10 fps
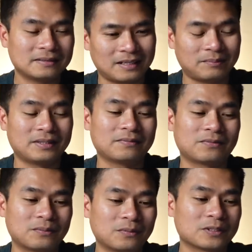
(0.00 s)
I mean,
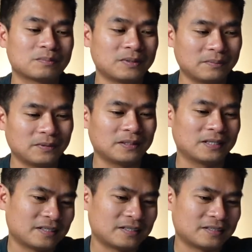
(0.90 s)
for most people,
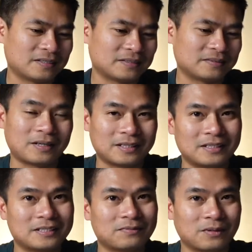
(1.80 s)
at
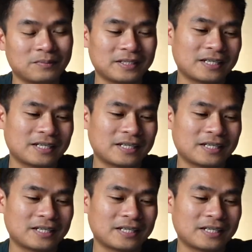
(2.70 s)
least for me,